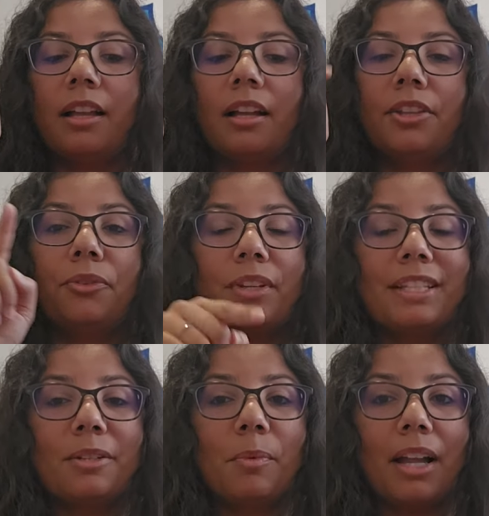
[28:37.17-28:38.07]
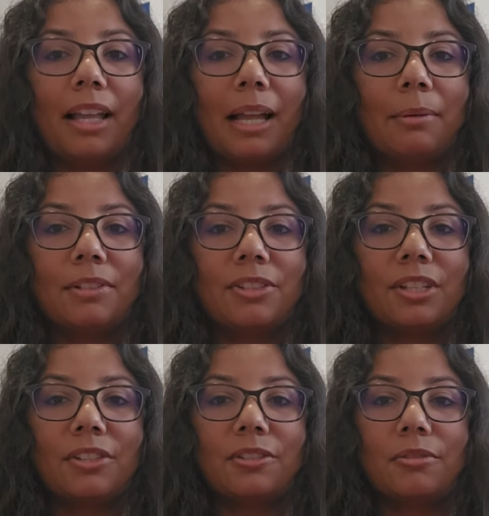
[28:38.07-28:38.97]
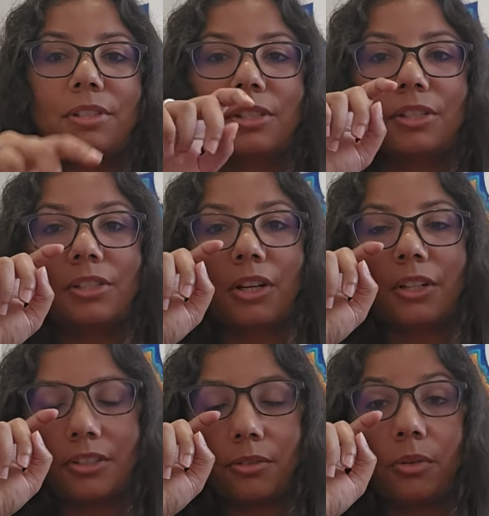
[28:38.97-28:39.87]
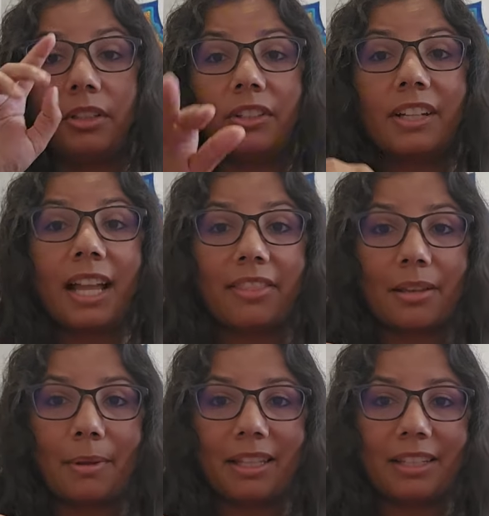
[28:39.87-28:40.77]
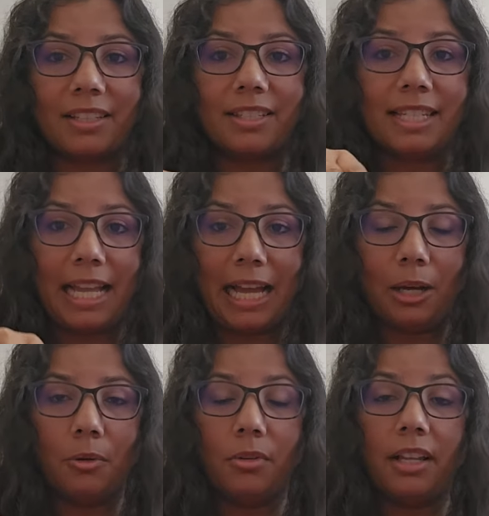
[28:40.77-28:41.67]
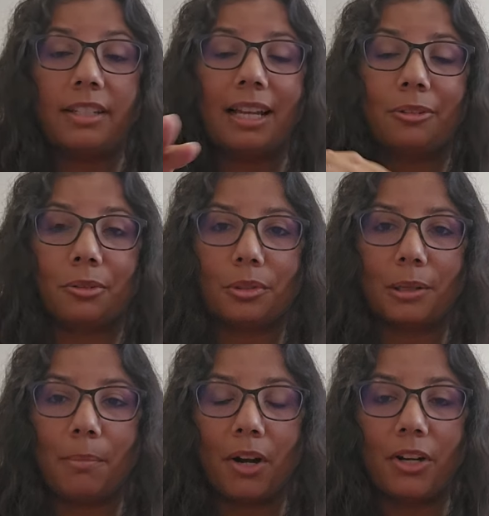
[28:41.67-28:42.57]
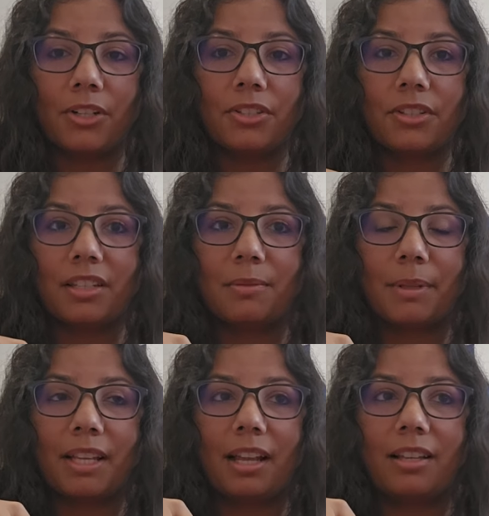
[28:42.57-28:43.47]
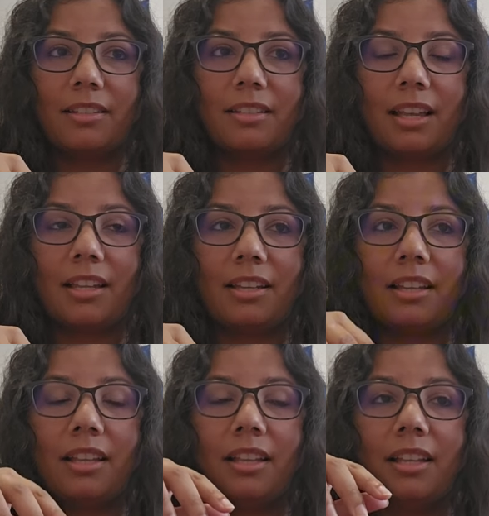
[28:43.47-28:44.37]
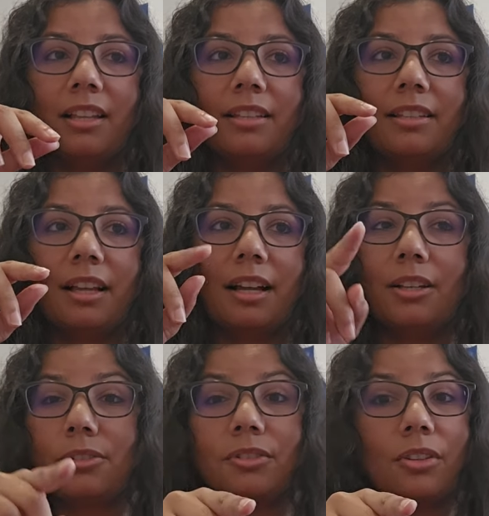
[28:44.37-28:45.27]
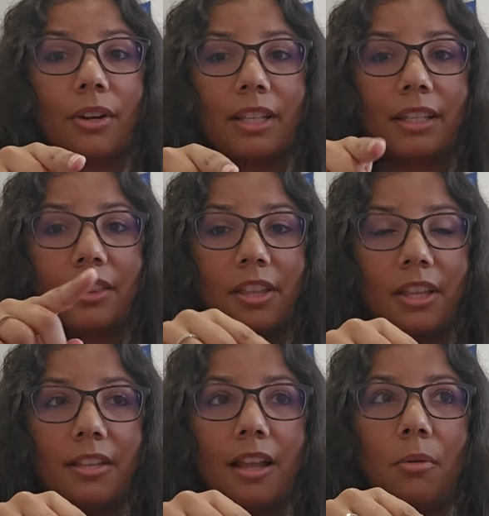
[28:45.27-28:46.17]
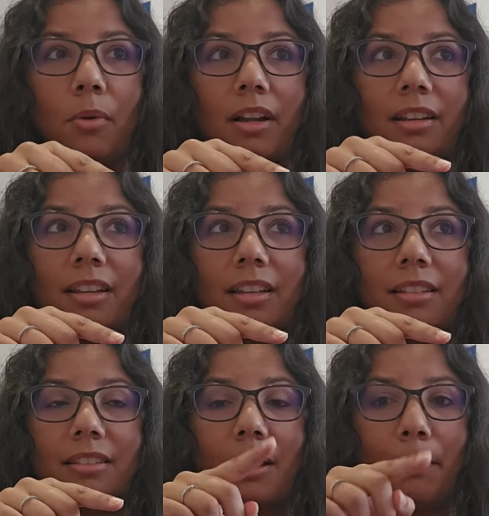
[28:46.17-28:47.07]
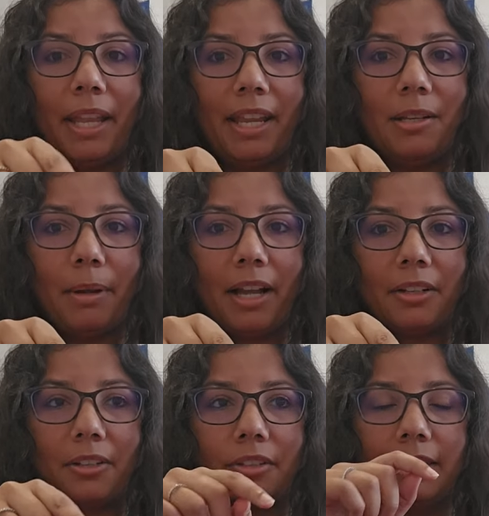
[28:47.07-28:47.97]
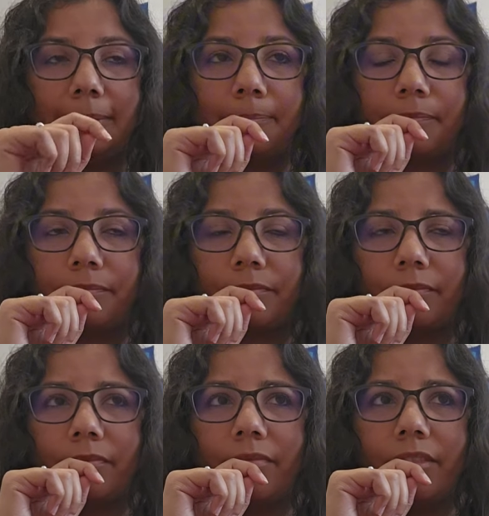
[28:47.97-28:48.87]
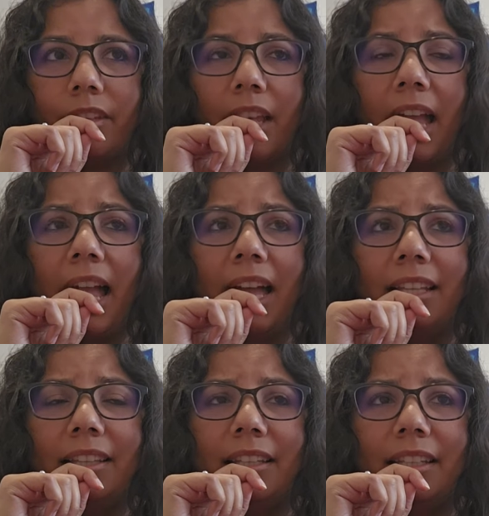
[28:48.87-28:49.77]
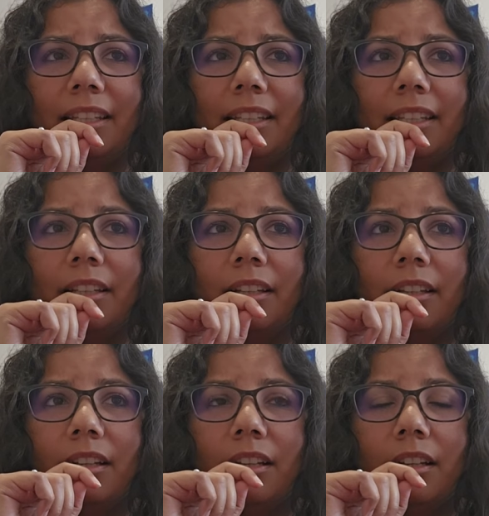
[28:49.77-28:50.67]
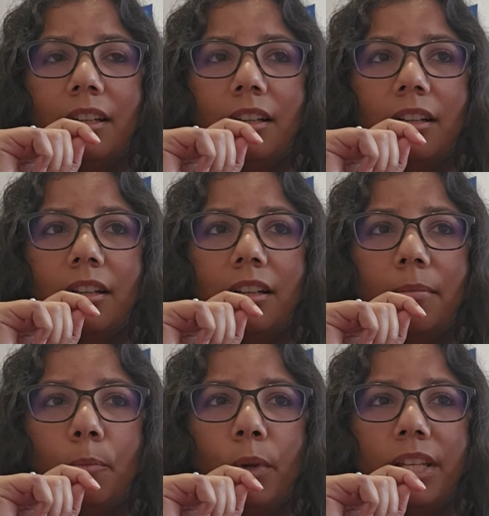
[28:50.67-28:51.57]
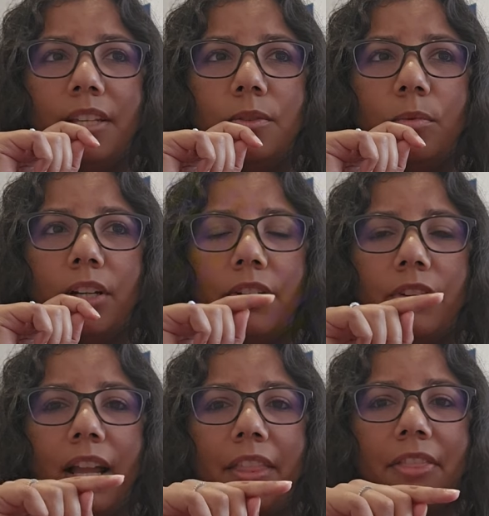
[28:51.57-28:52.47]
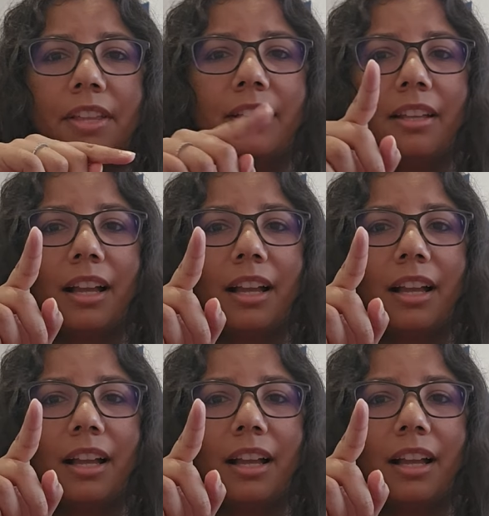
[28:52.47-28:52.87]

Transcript: The reason why I would suggest you to start or look at them at least now and download the parts is because then, the Theia one is a paid pattern. And the Winnie's Wonder, I think